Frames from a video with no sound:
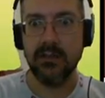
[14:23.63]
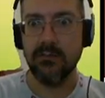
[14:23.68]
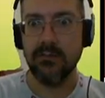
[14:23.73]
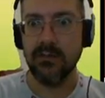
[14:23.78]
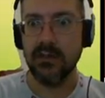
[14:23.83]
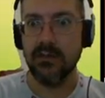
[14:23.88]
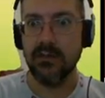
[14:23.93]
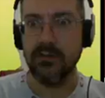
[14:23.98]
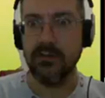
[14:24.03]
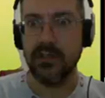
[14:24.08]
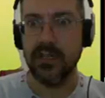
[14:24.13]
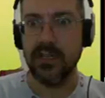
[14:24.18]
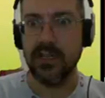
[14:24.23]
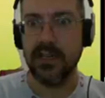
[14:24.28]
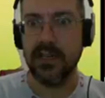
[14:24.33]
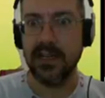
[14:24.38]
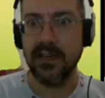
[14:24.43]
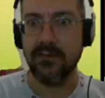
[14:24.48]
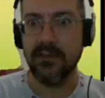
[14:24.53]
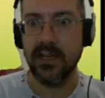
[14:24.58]
we don't
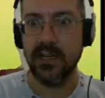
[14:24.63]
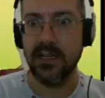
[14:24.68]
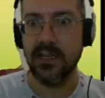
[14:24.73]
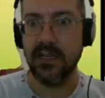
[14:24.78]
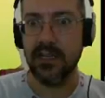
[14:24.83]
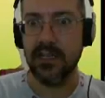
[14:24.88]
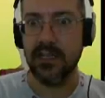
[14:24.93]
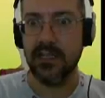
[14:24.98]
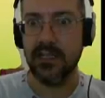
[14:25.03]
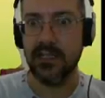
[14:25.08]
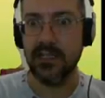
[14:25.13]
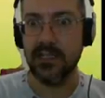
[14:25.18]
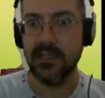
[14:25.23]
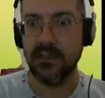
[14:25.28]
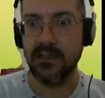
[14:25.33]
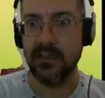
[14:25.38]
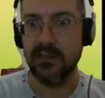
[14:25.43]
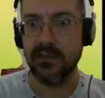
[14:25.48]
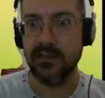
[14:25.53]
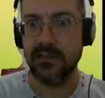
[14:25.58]
have it here.
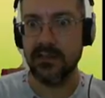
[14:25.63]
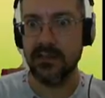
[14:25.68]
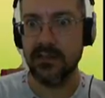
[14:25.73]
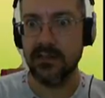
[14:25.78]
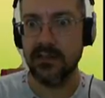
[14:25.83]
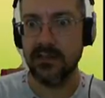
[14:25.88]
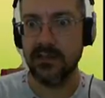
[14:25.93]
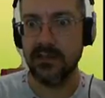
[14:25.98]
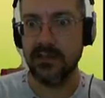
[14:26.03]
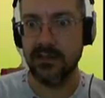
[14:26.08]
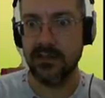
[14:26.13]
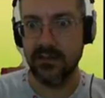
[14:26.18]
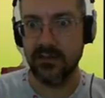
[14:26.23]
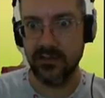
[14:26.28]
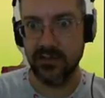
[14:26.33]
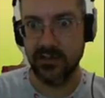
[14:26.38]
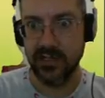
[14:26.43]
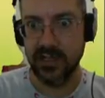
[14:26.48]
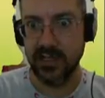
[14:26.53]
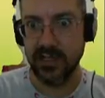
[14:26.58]
Let's
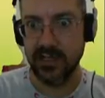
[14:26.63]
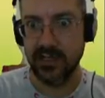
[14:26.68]
check.